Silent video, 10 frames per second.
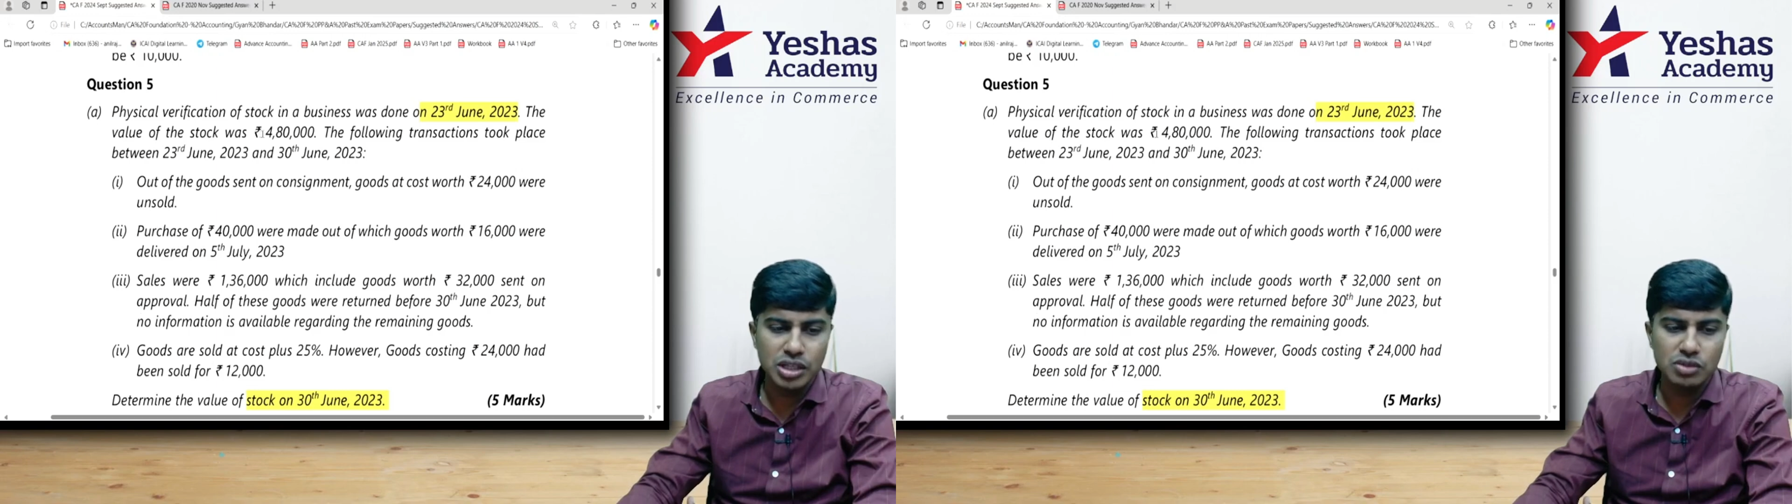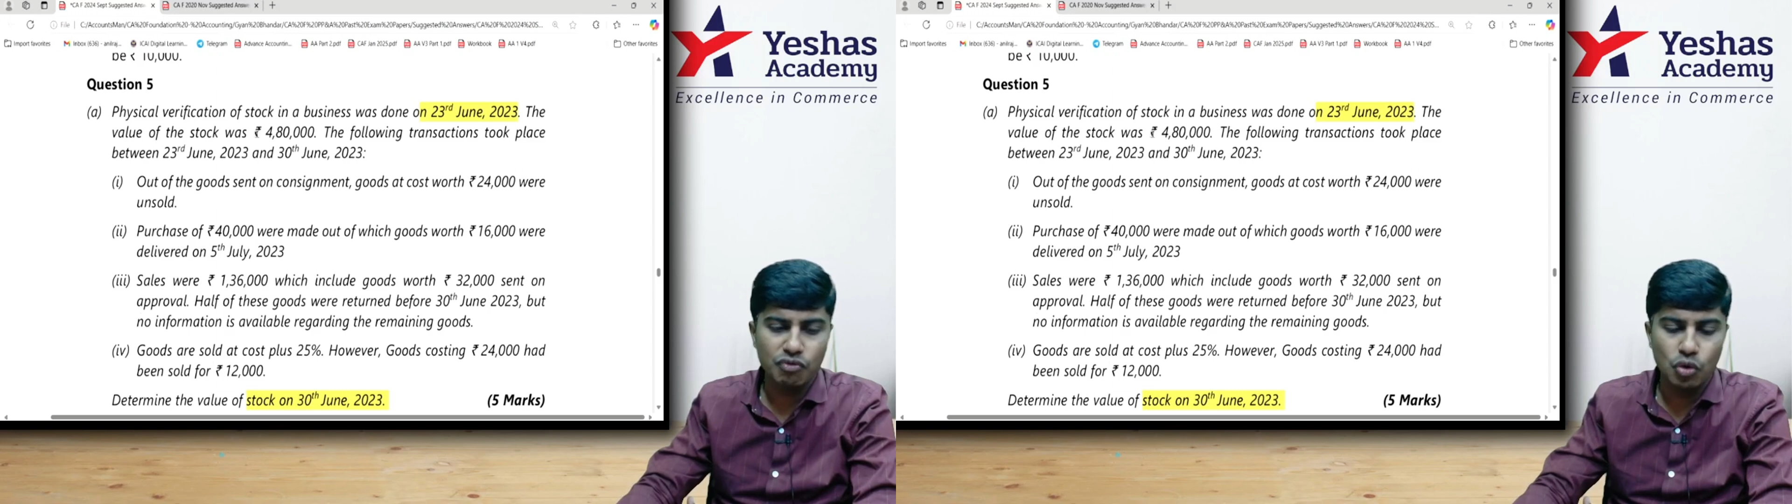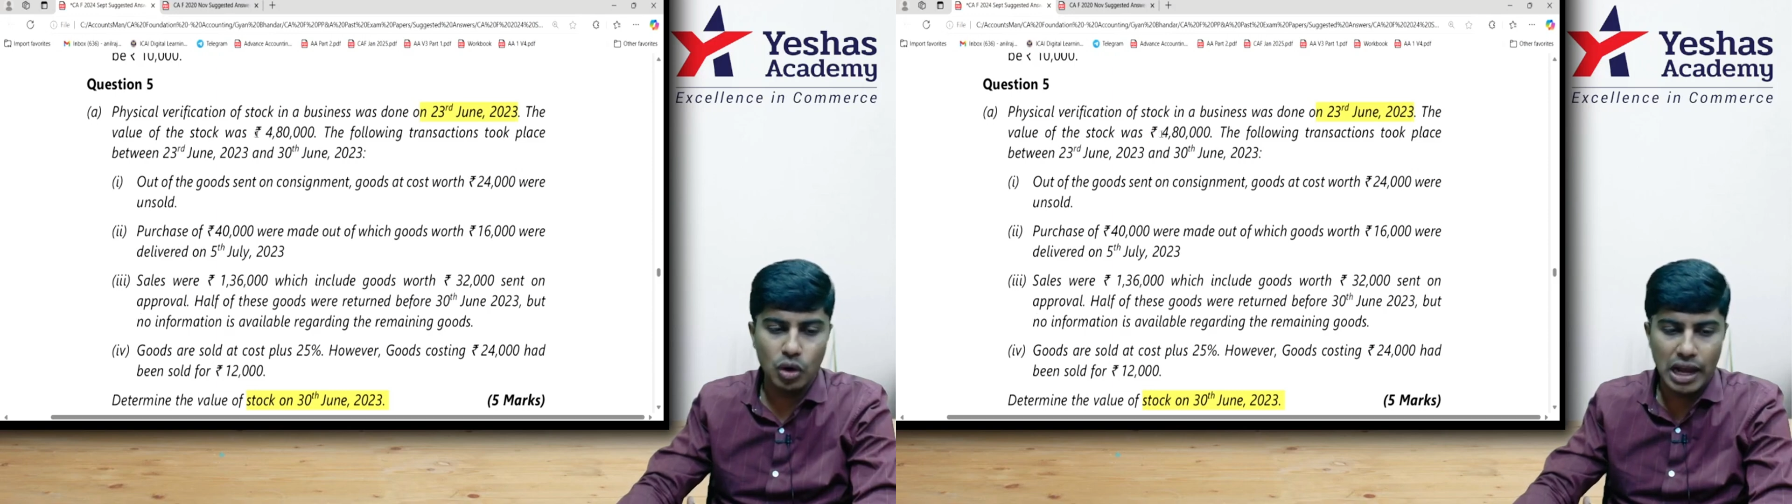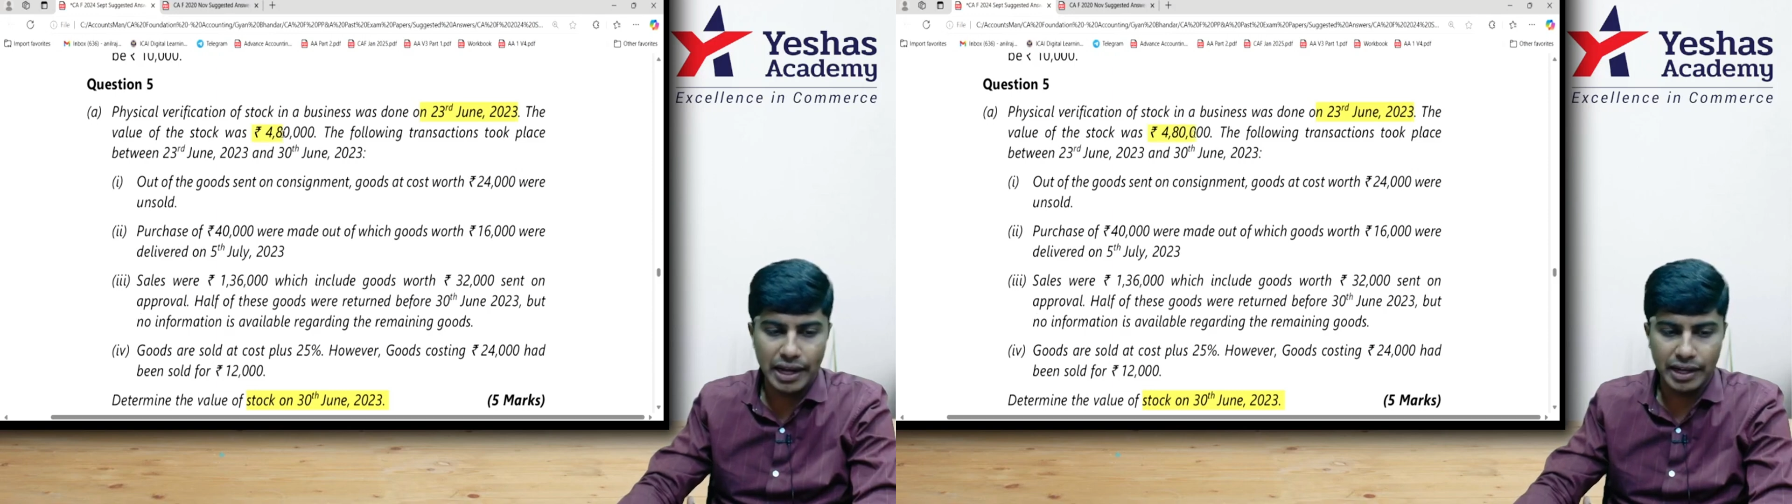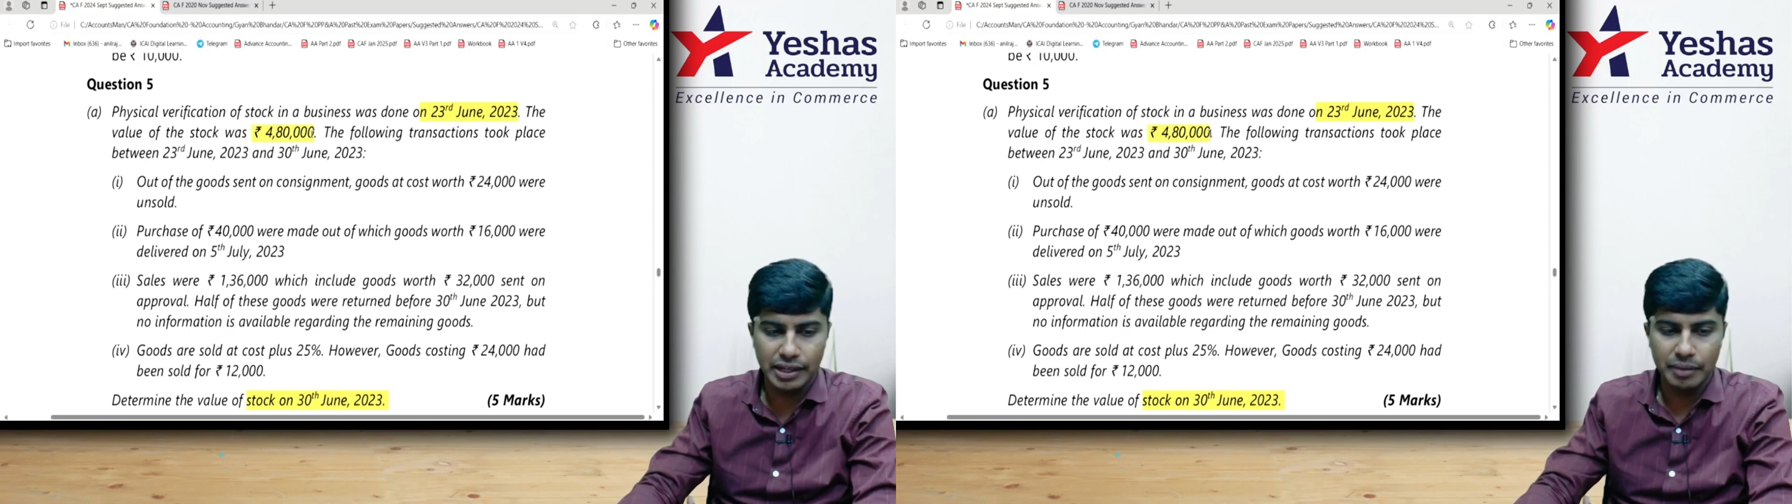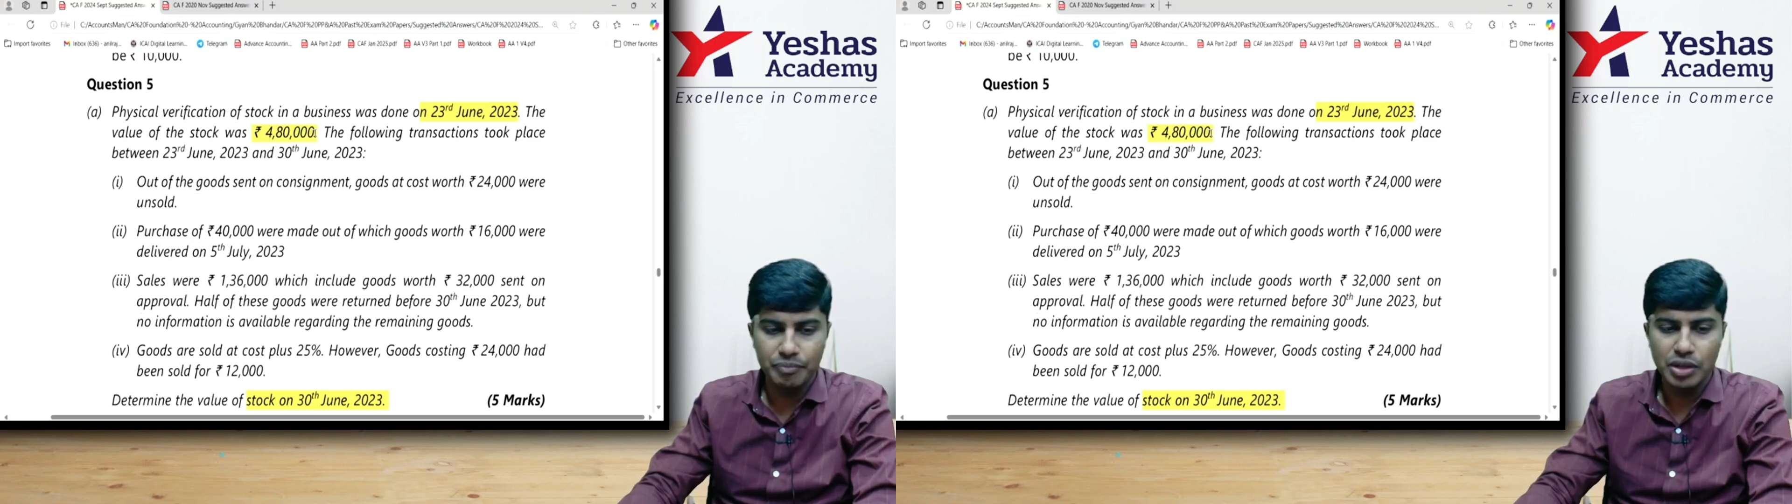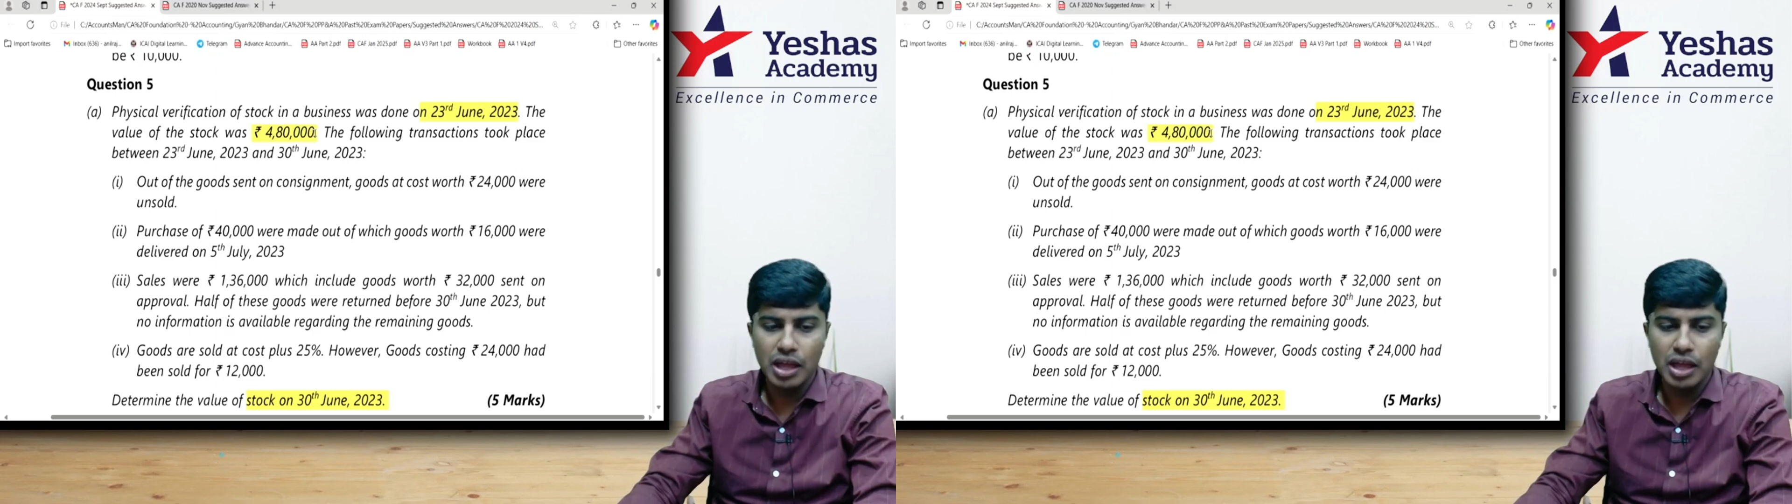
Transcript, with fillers: is four lakh eighty.